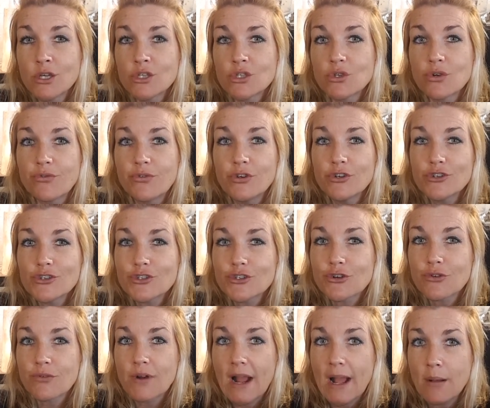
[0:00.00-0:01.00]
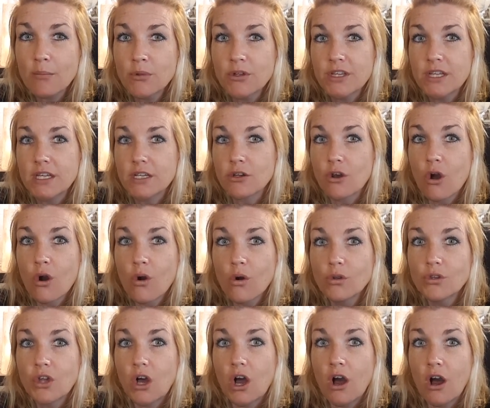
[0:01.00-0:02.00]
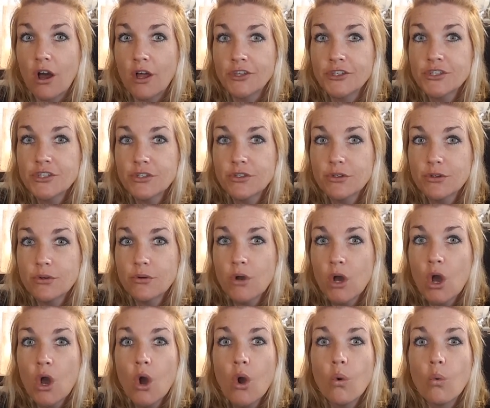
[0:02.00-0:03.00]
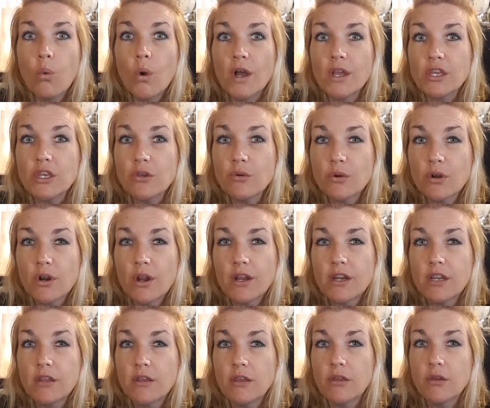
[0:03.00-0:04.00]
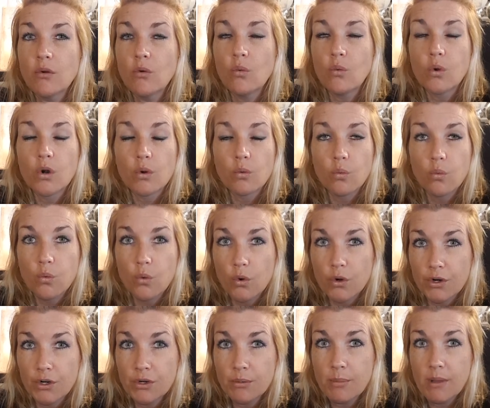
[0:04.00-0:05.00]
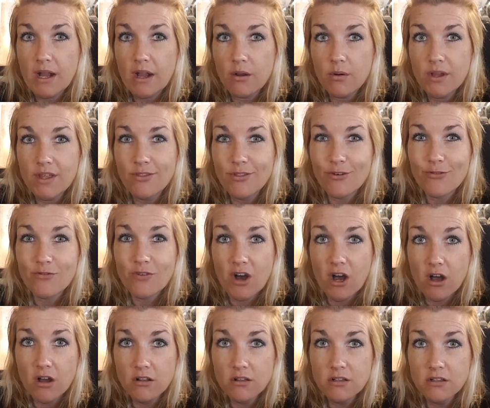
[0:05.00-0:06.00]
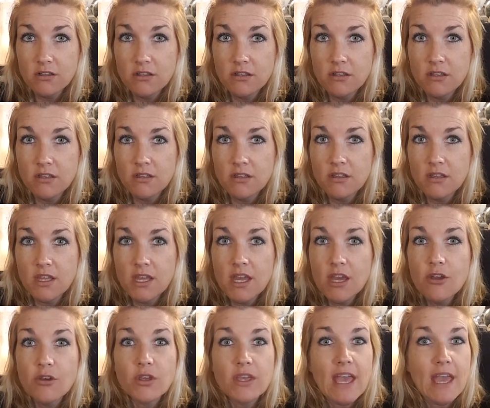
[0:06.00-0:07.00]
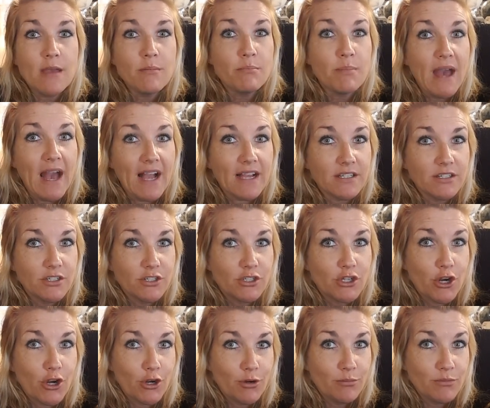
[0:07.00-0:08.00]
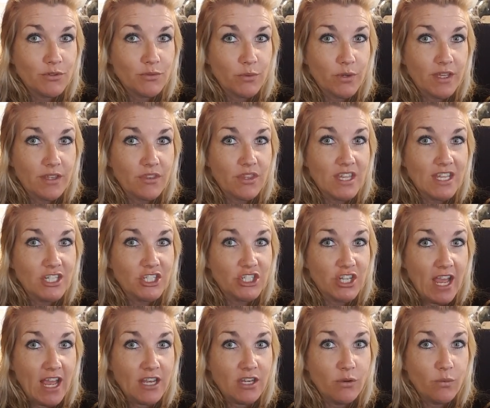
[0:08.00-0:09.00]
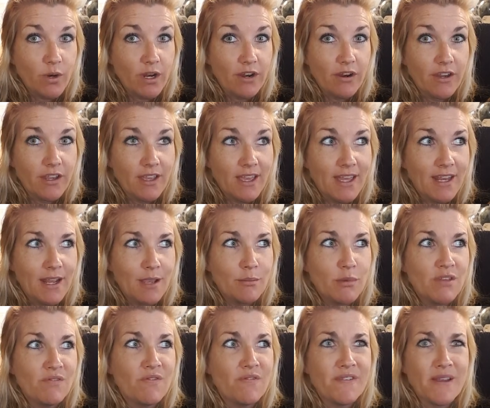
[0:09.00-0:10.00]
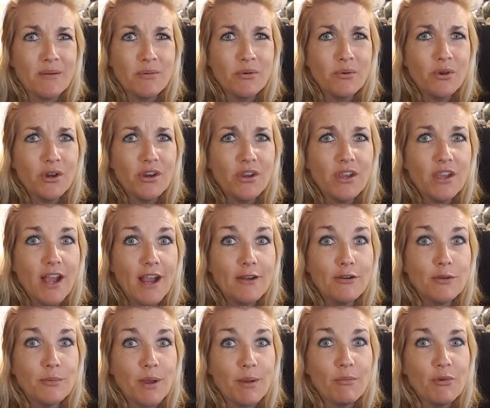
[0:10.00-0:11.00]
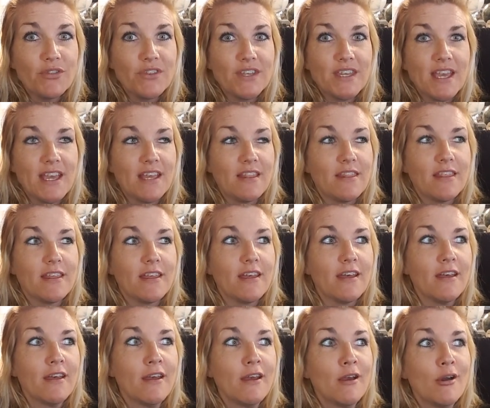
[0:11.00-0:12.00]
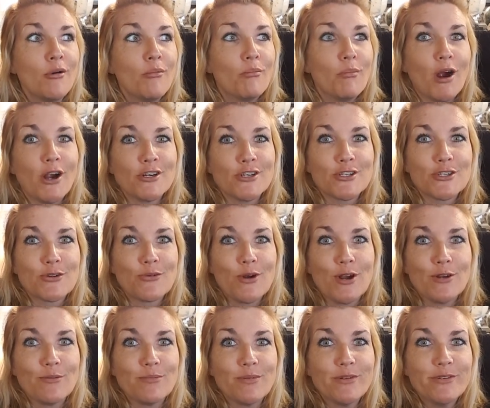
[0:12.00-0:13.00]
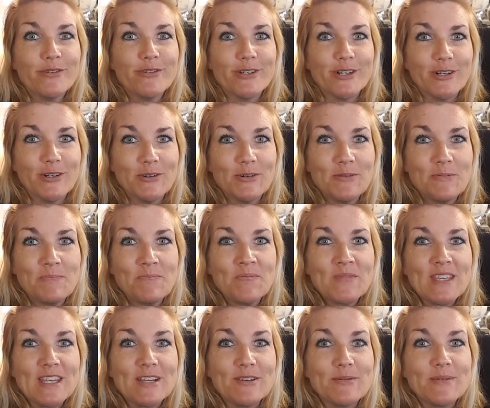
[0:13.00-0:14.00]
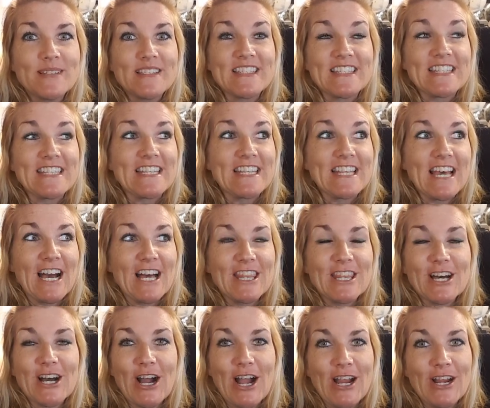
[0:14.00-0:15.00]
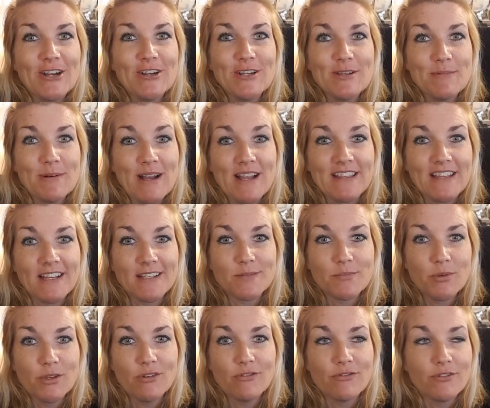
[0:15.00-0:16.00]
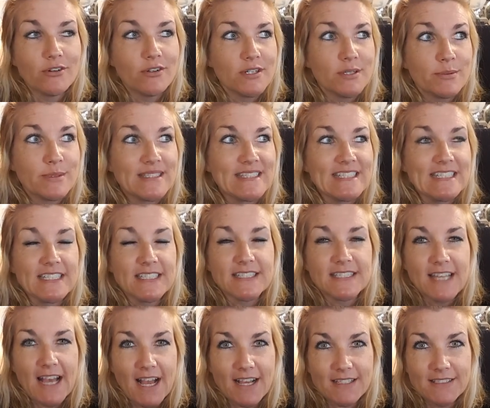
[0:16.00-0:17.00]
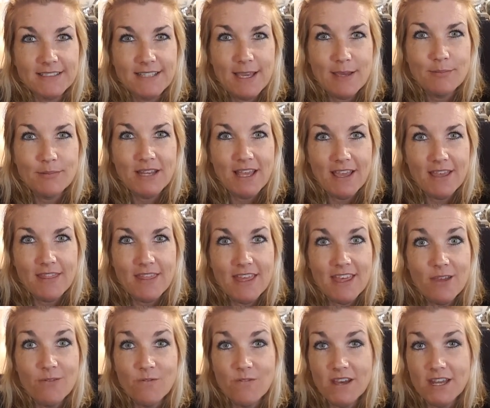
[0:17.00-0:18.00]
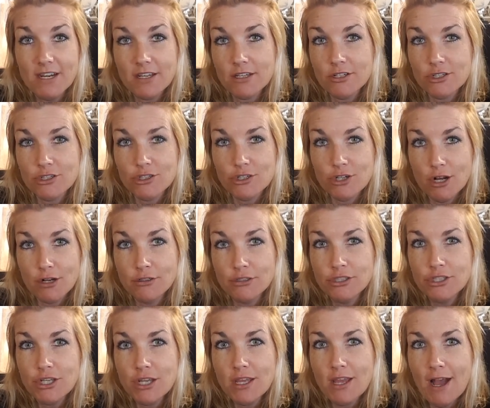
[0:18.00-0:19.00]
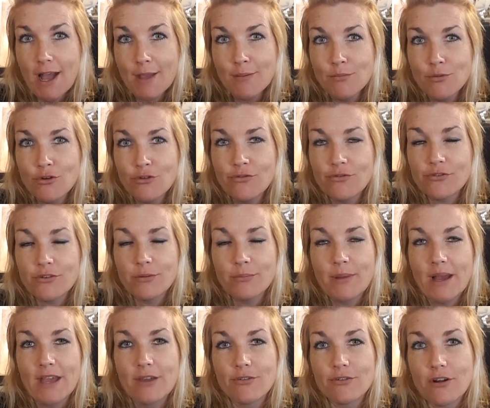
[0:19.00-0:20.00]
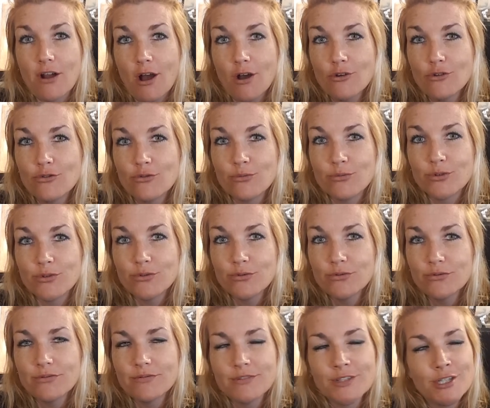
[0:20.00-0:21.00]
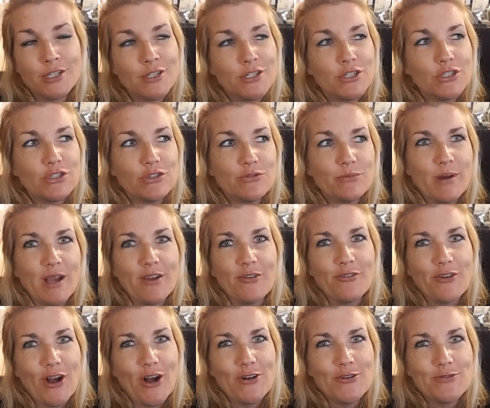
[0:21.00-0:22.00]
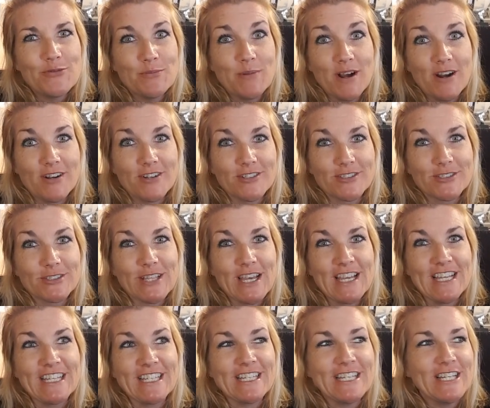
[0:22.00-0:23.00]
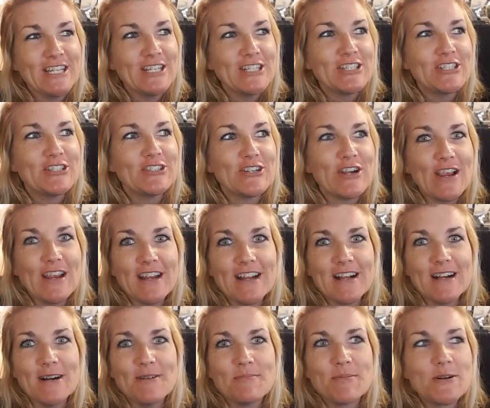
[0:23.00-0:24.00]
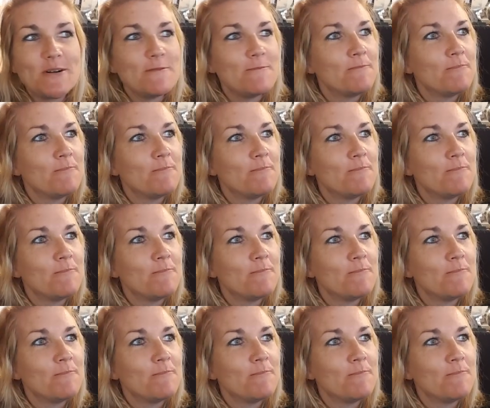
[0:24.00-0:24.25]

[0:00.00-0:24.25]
So if you're scrambling to hold on to what you already were warned about in the fall, came back to terms with in January, and I mean February, I remember the day that Mars squared Pluto. It was, the irony behind that's beautiful. It was the exact same day that in Vedic astrology, I moved from my Rahu moon to my Rahu Mars, like straight up.